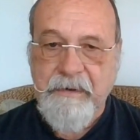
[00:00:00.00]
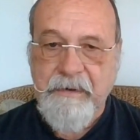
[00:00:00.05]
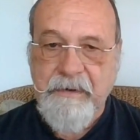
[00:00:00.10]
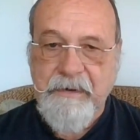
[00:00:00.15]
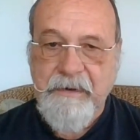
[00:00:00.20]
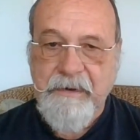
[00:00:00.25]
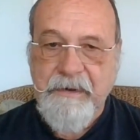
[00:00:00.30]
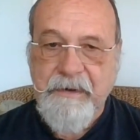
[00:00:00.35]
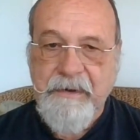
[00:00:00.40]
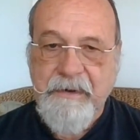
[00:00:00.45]

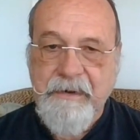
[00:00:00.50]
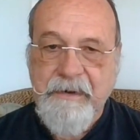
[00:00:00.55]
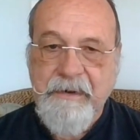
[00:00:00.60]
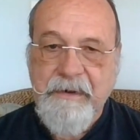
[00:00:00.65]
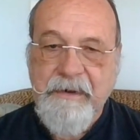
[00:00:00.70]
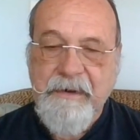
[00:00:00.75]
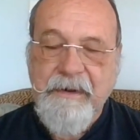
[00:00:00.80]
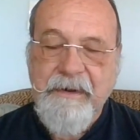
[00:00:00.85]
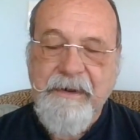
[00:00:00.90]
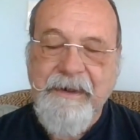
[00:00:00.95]

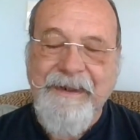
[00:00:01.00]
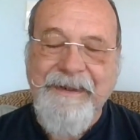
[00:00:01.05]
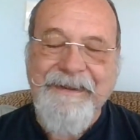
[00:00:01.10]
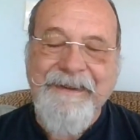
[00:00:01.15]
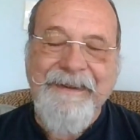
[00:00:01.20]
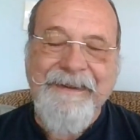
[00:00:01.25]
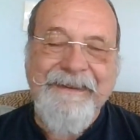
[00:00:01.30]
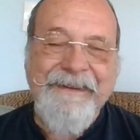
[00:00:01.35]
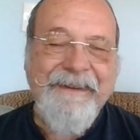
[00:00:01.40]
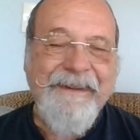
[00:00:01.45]

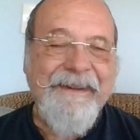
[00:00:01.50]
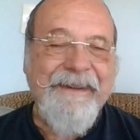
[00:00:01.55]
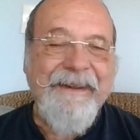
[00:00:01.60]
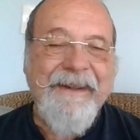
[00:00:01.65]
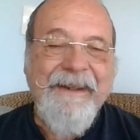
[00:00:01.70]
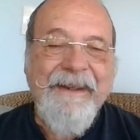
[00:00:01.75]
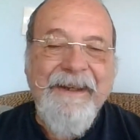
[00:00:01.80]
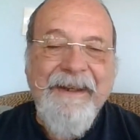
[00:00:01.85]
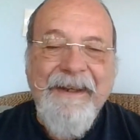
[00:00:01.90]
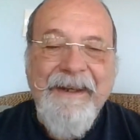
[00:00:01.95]

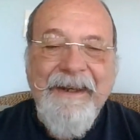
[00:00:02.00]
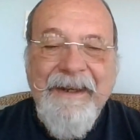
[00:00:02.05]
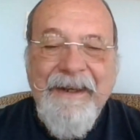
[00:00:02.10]
(no one is talking)